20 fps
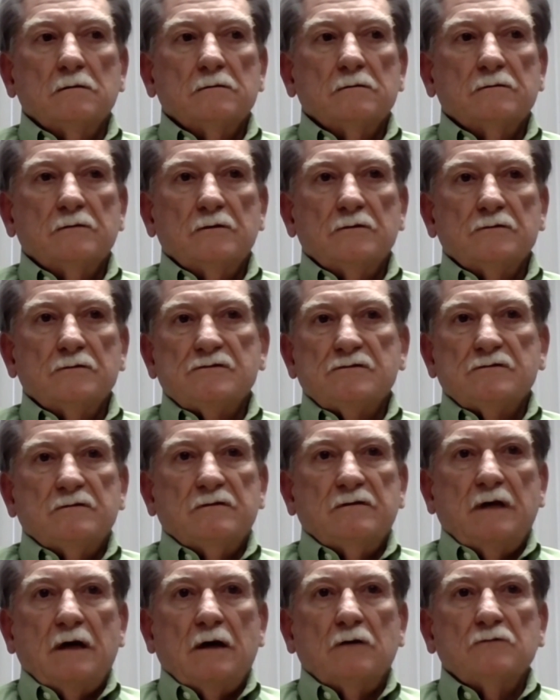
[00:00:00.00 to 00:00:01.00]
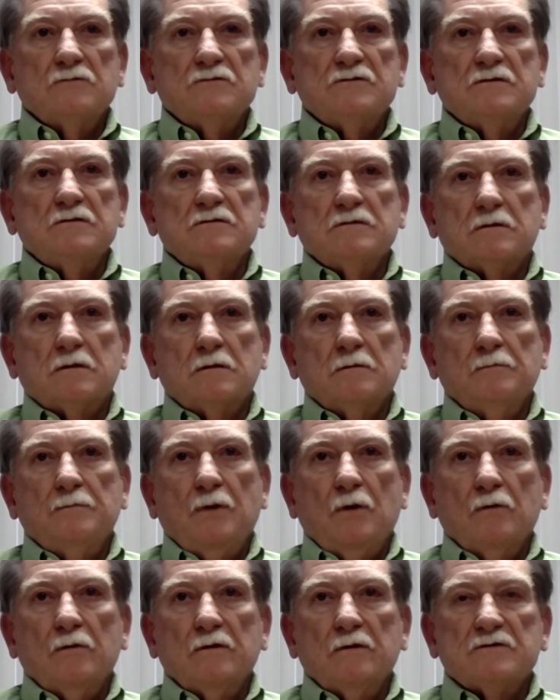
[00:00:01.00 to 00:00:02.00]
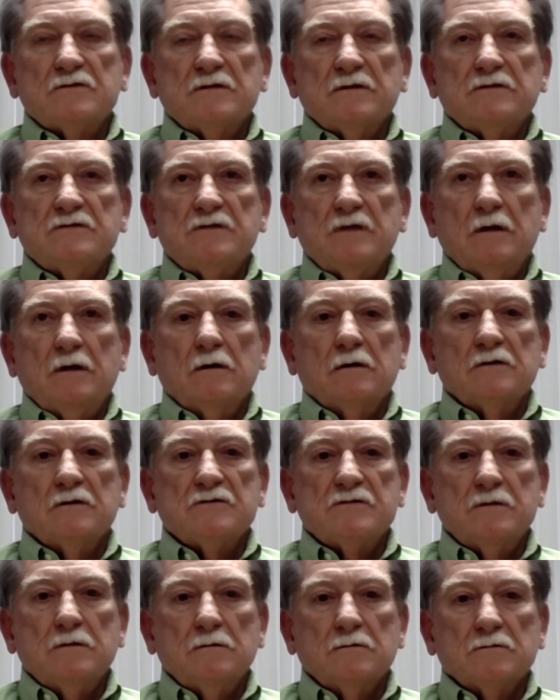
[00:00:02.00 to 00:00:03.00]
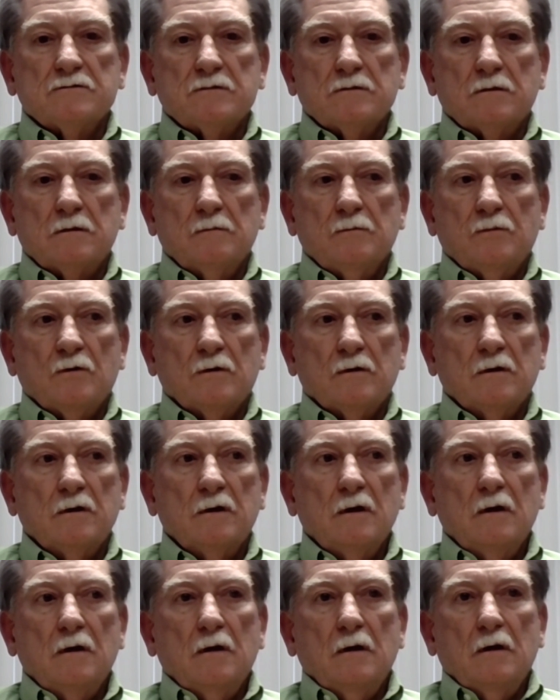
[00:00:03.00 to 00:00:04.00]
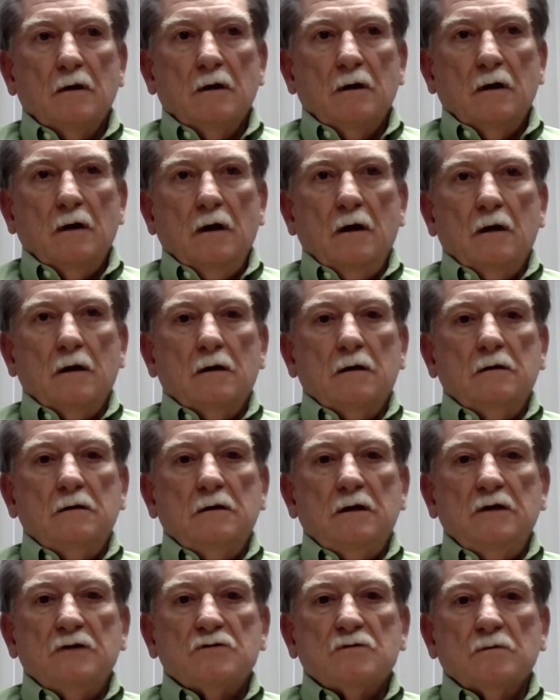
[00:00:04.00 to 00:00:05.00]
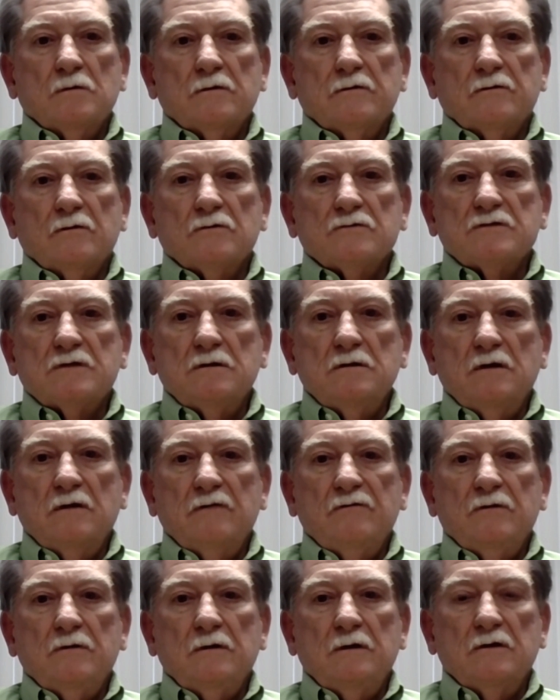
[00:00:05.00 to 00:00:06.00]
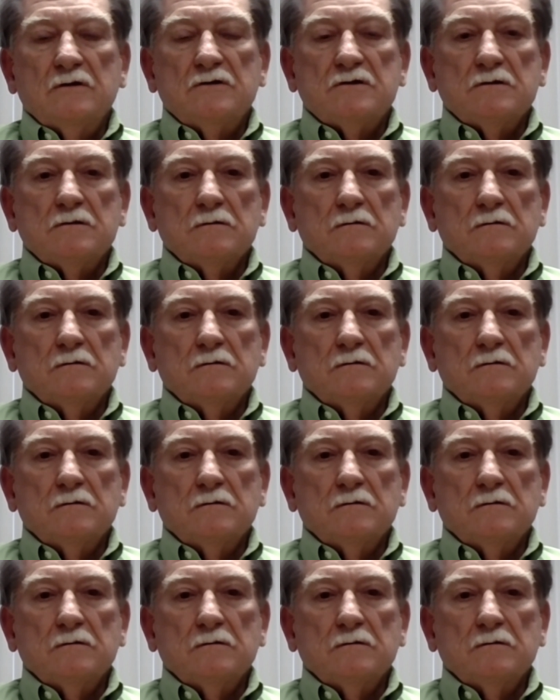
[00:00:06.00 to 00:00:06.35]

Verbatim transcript: There's thousands of components, let's say, on a single circuit board, and each one of those can give you an issue.